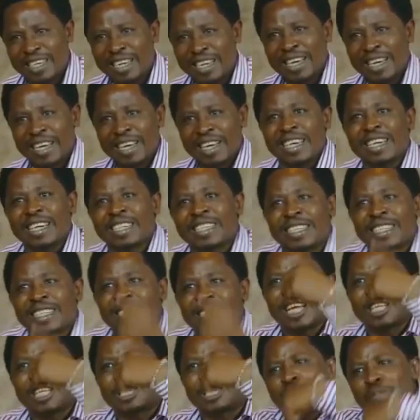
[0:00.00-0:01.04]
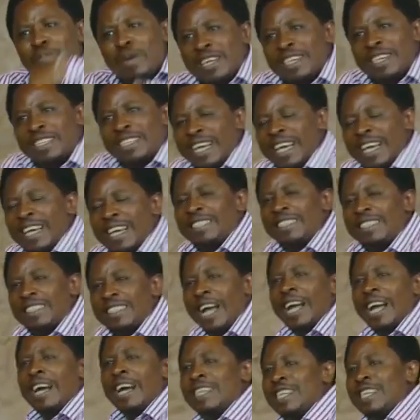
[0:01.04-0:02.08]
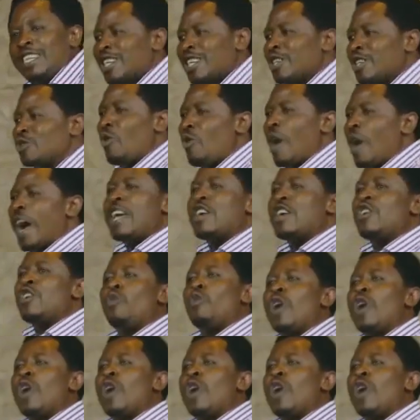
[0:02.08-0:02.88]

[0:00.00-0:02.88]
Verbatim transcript: It is the Spirit inside. This is why when